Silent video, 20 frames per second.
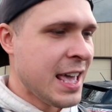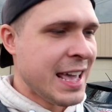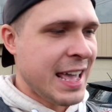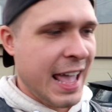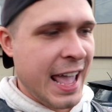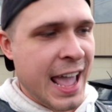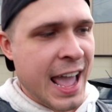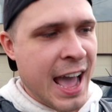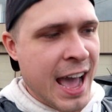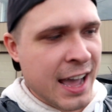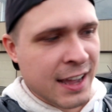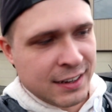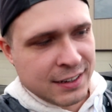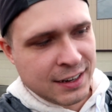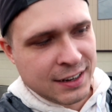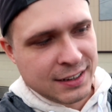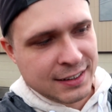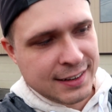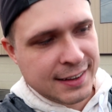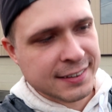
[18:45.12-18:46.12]

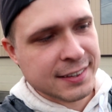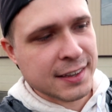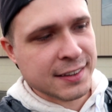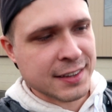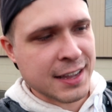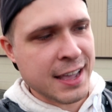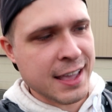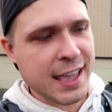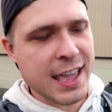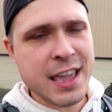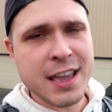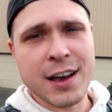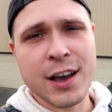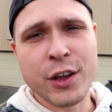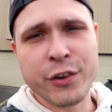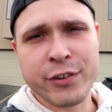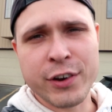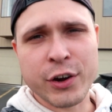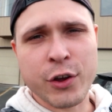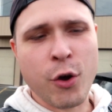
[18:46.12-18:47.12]
and this is a
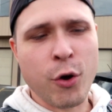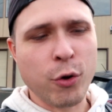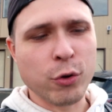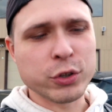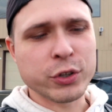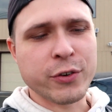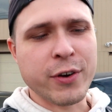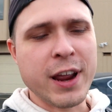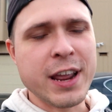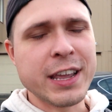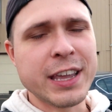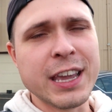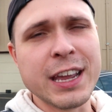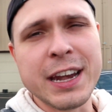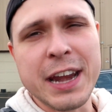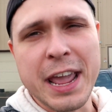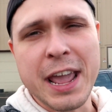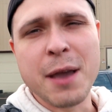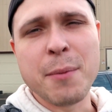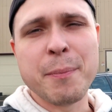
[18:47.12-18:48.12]
800 cold
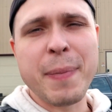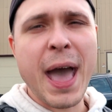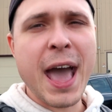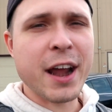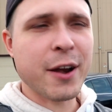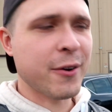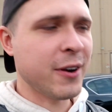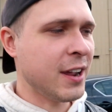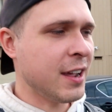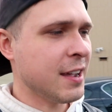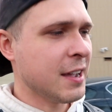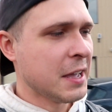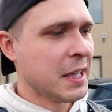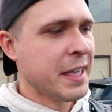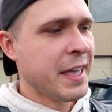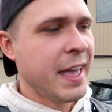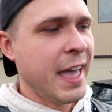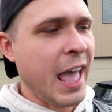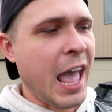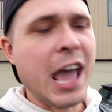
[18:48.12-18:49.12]
cranking amp battery,
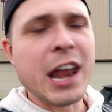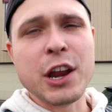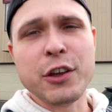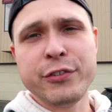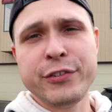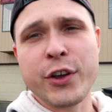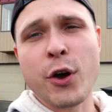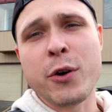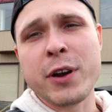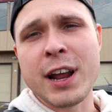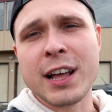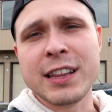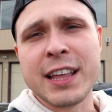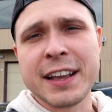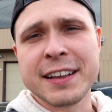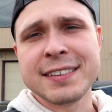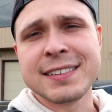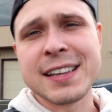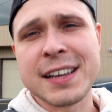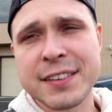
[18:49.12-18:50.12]
and it showed at
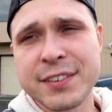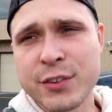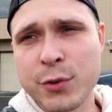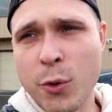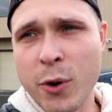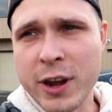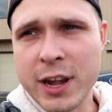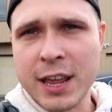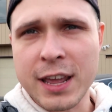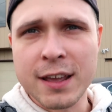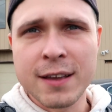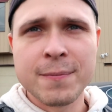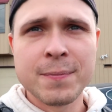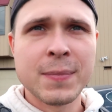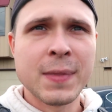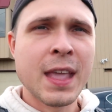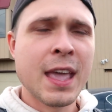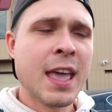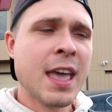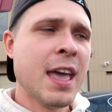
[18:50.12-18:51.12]
like 620.
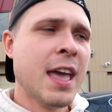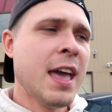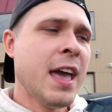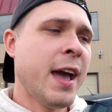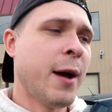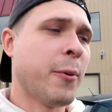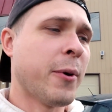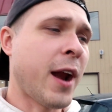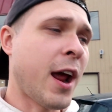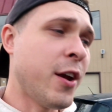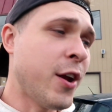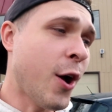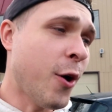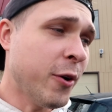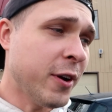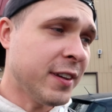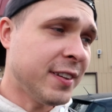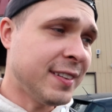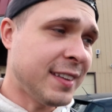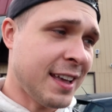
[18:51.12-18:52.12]
And what I
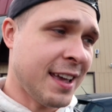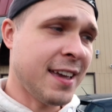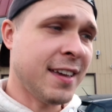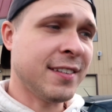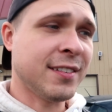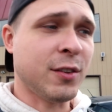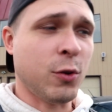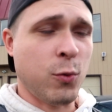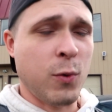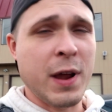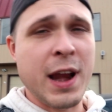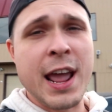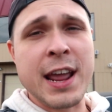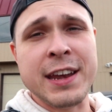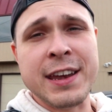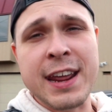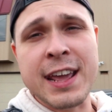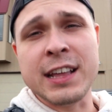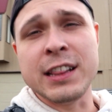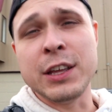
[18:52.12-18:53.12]
noticed is when I
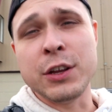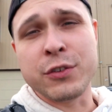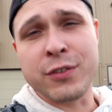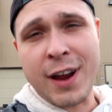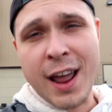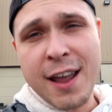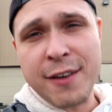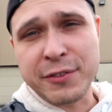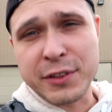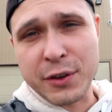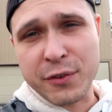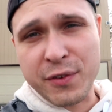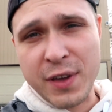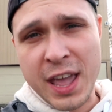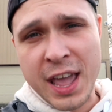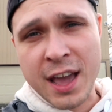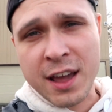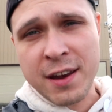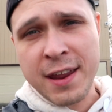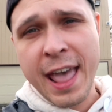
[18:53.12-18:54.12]
daily drive the
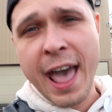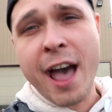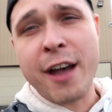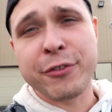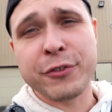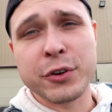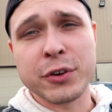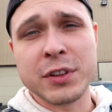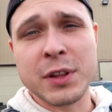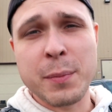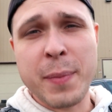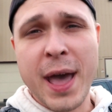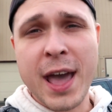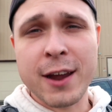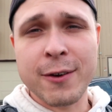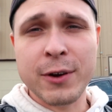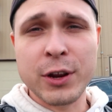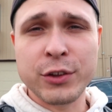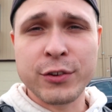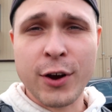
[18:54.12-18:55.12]
van after the
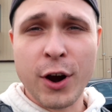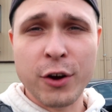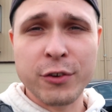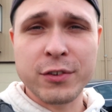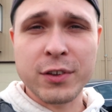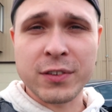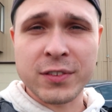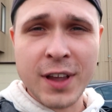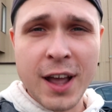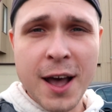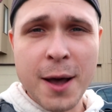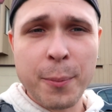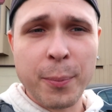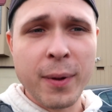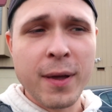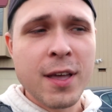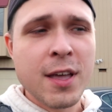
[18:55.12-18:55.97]
battery charges up,